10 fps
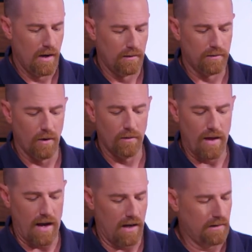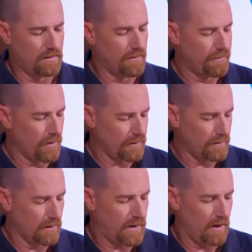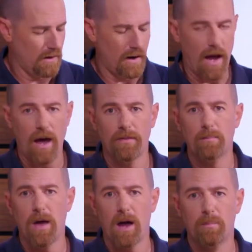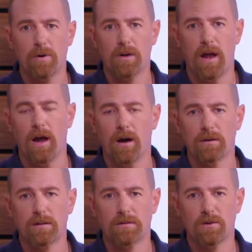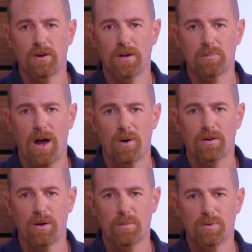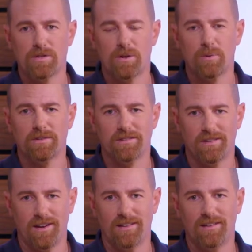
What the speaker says: So that is the first look here at the MacBook Air. Let's go ahead and power it up and we'll show you what's inside.